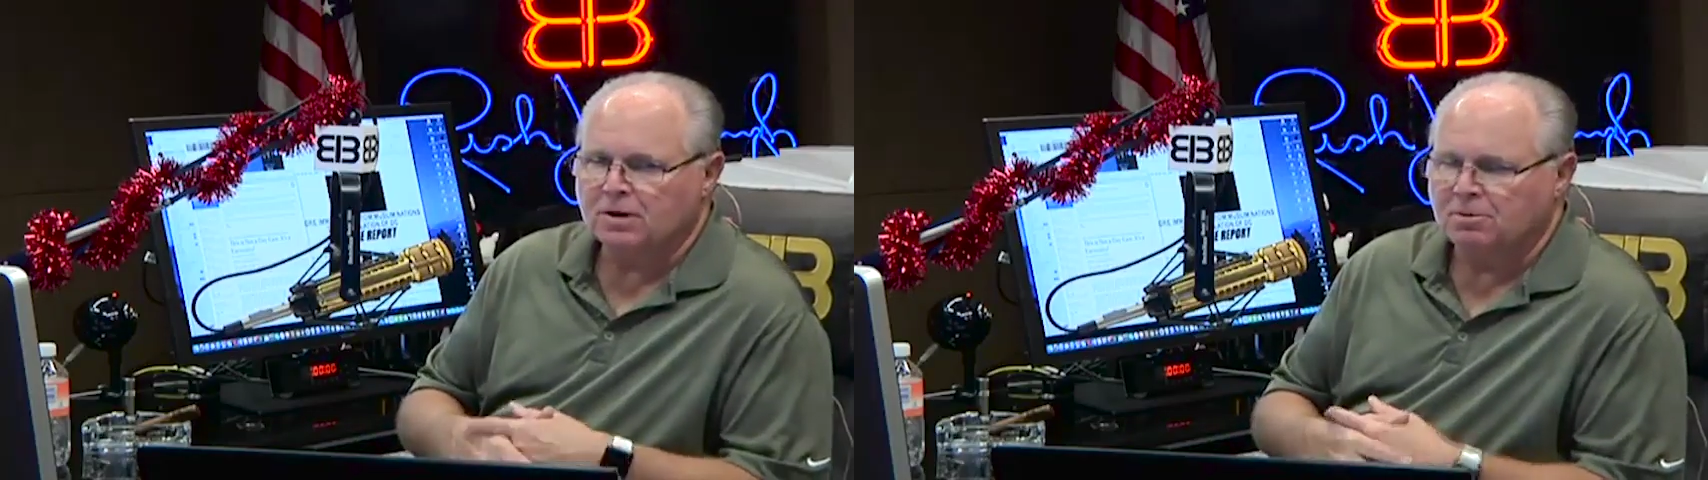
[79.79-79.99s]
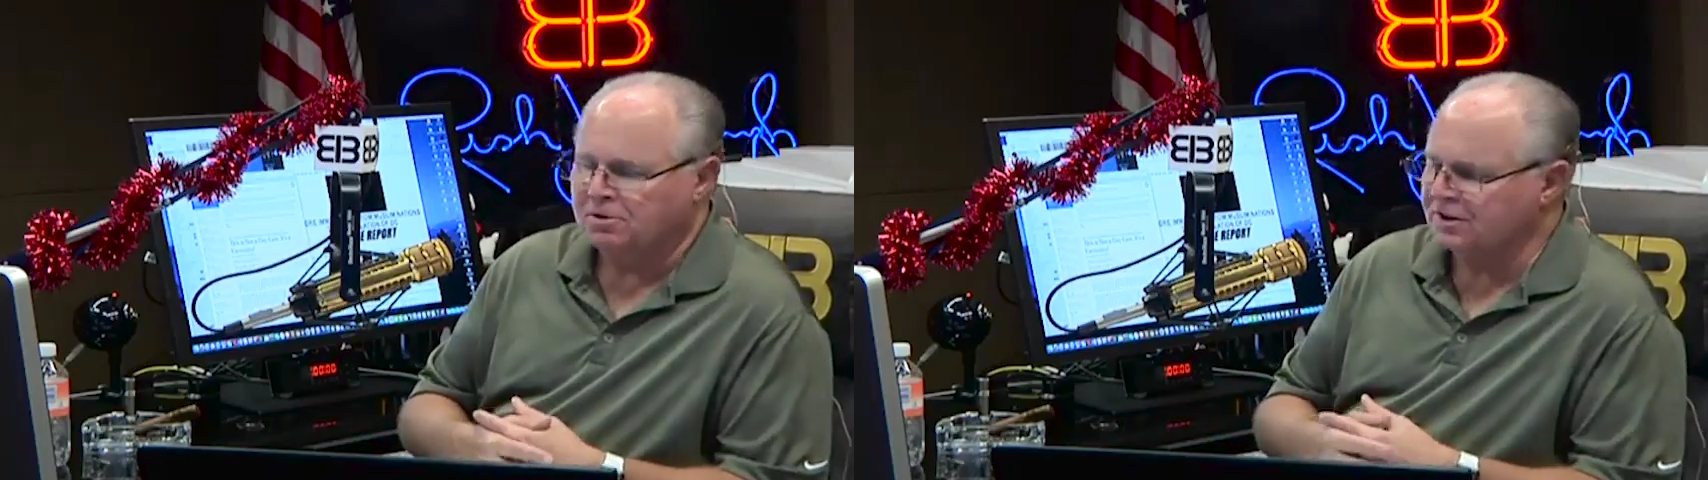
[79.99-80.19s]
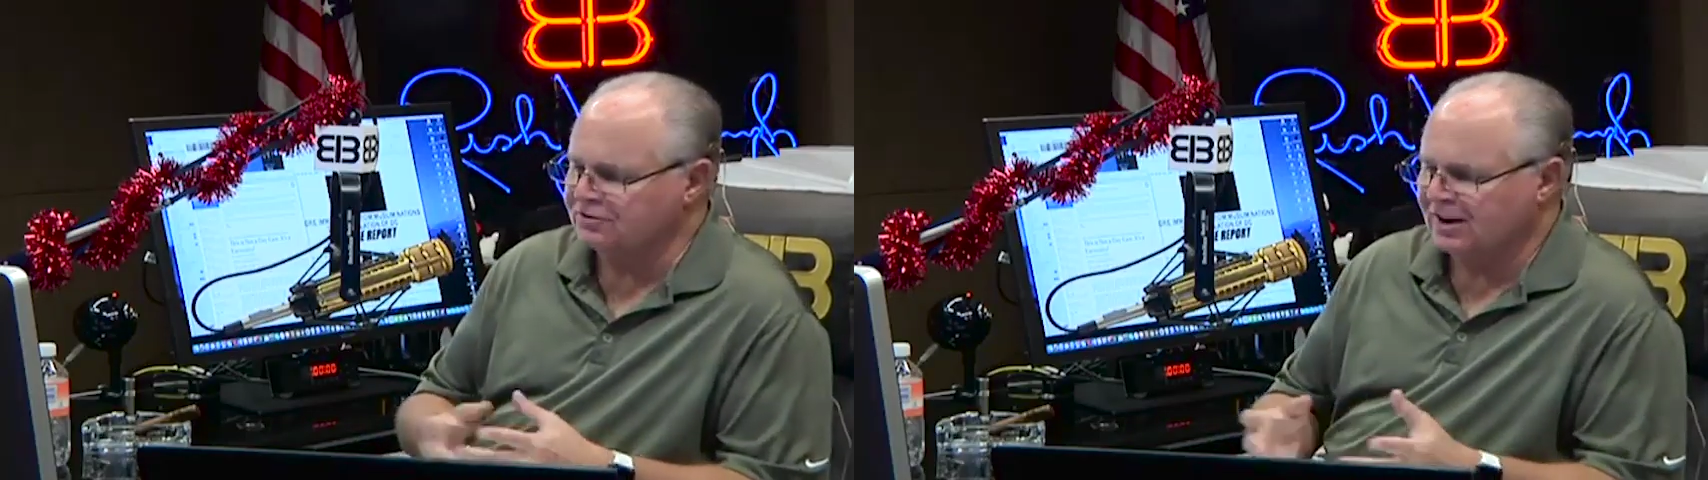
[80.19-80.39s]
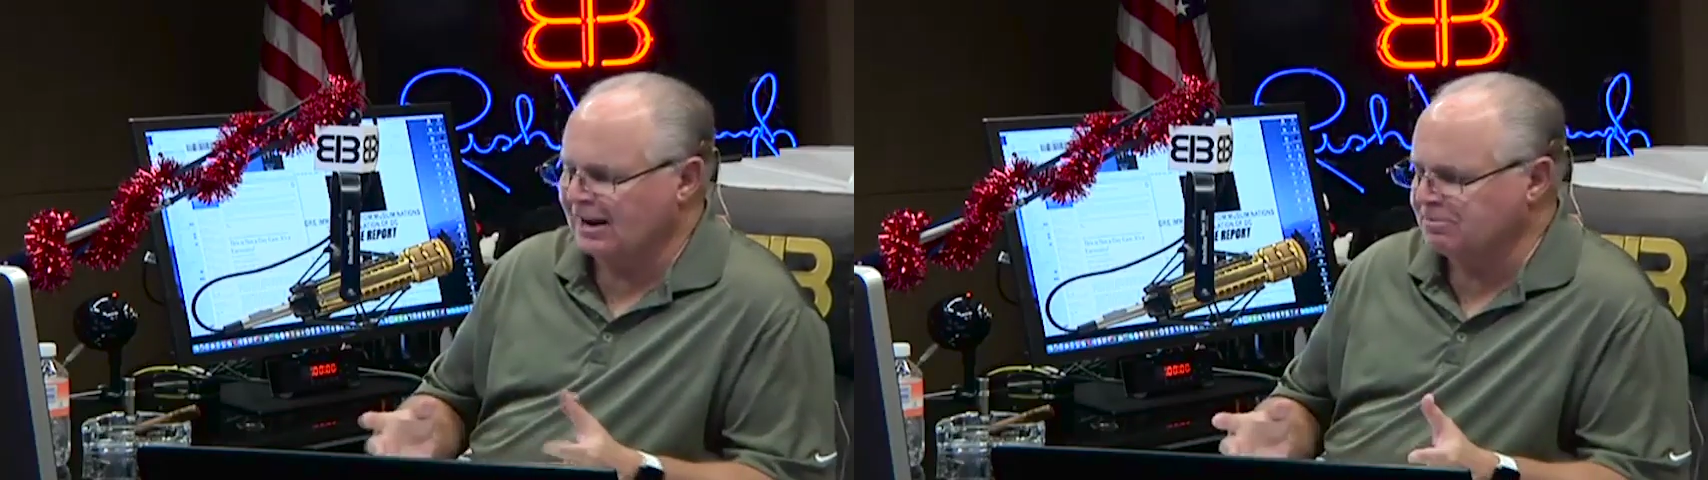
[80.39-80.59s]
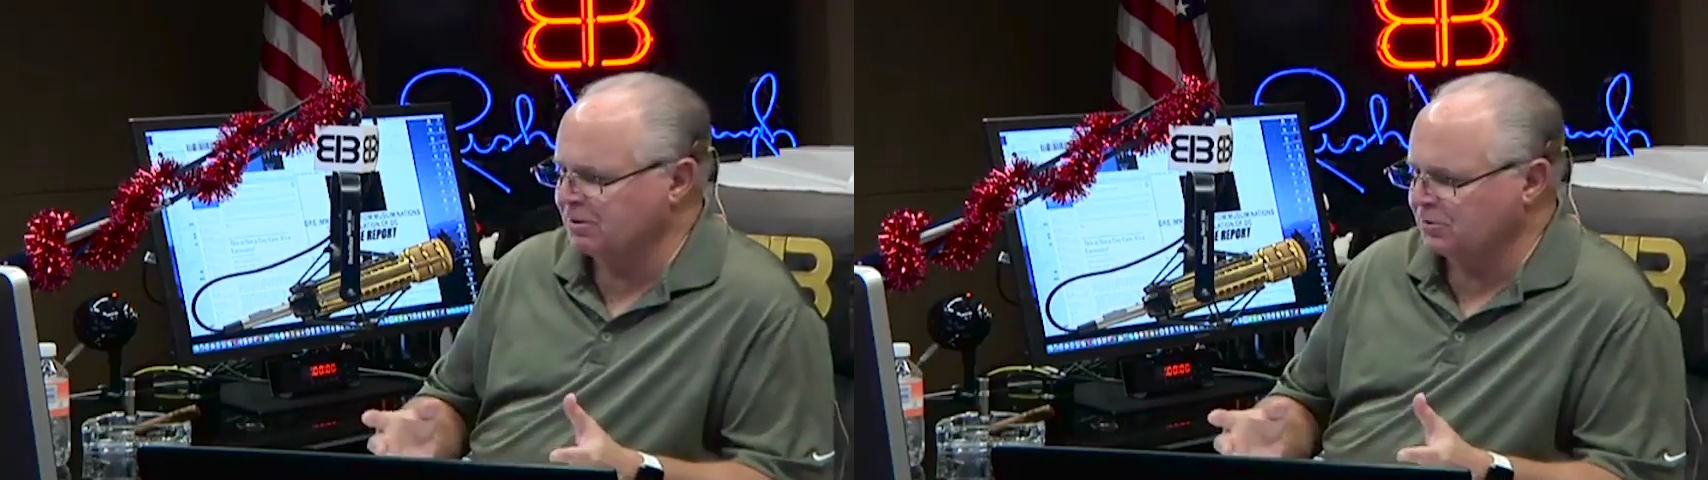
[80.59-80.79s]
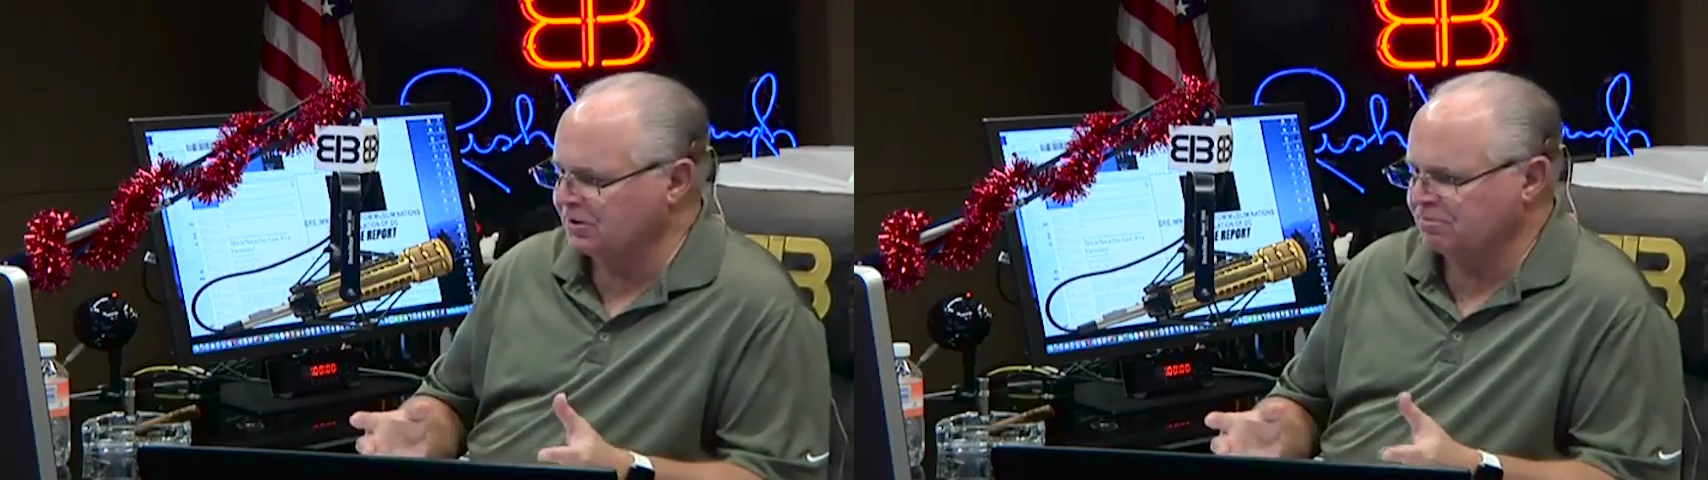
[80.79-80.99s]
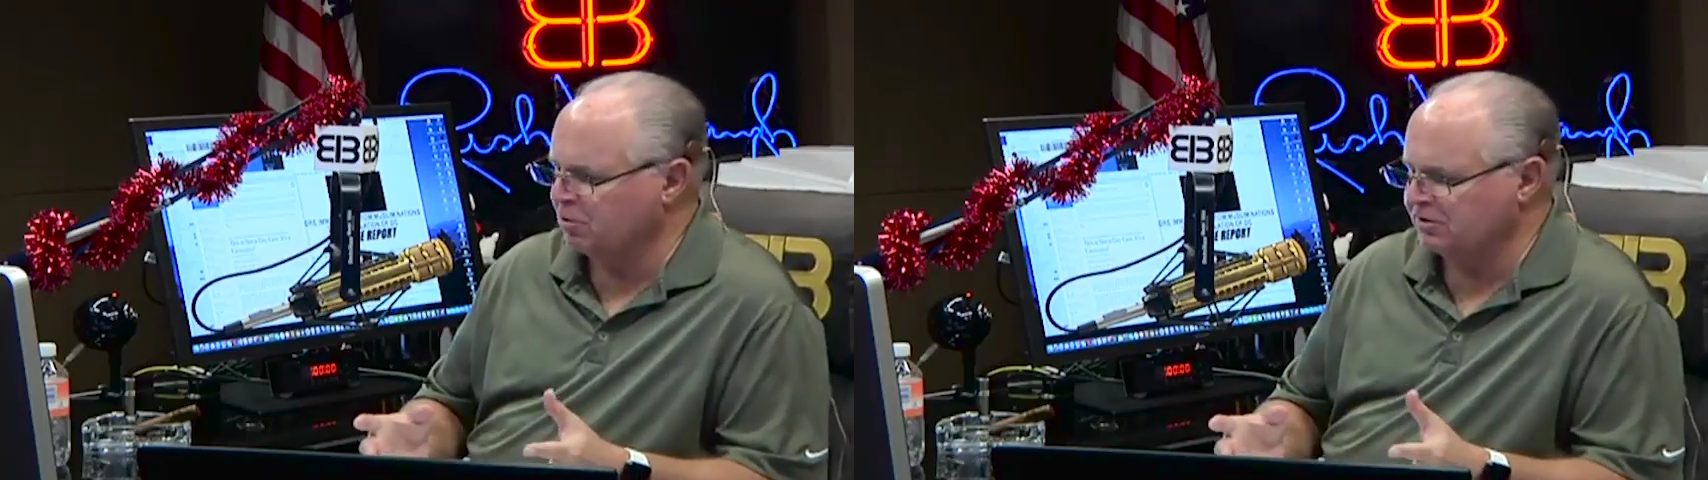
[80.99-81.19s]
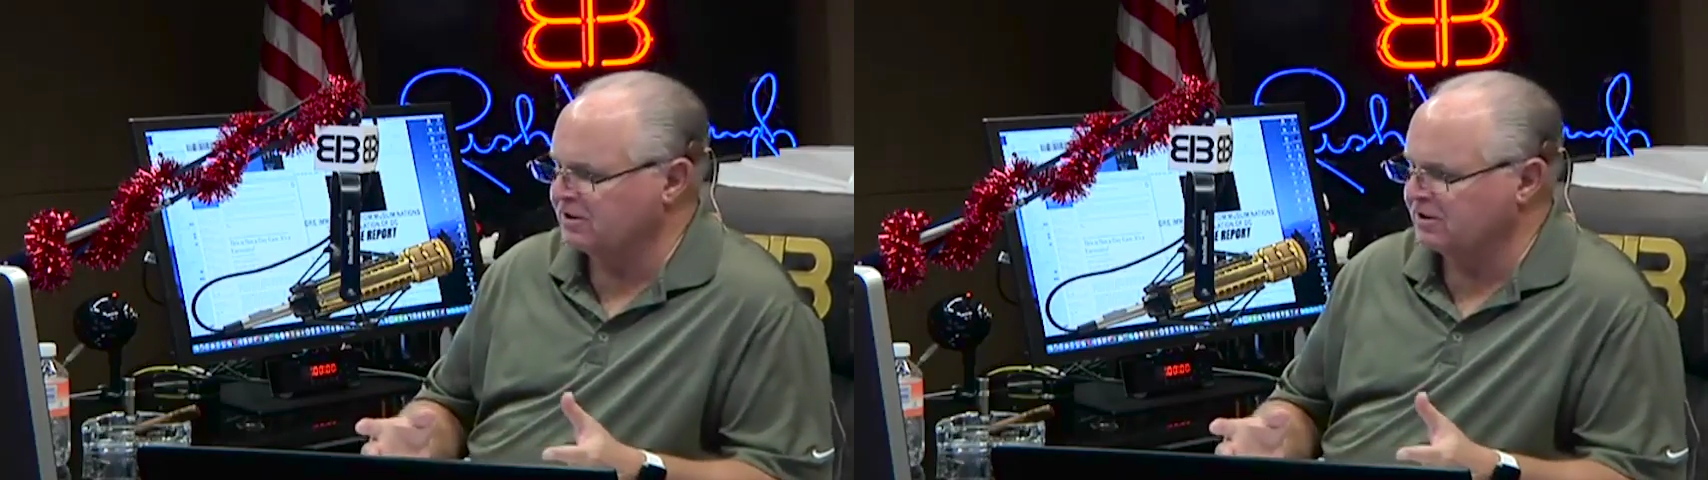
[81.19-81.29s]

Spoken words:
But things are happening with these books